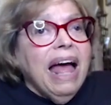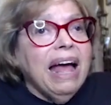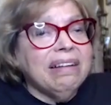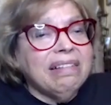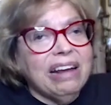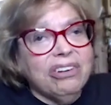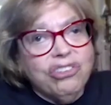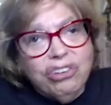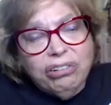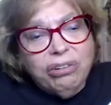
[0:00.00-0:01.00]
and take
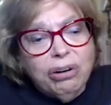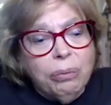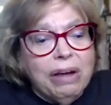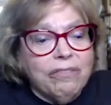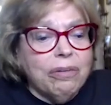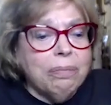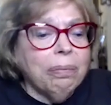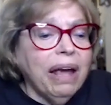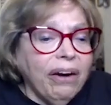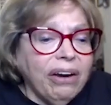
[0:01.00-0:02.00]
children away from
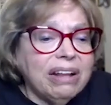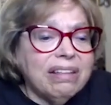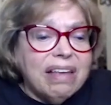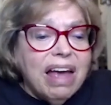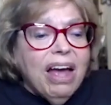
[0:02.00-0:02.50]
parents.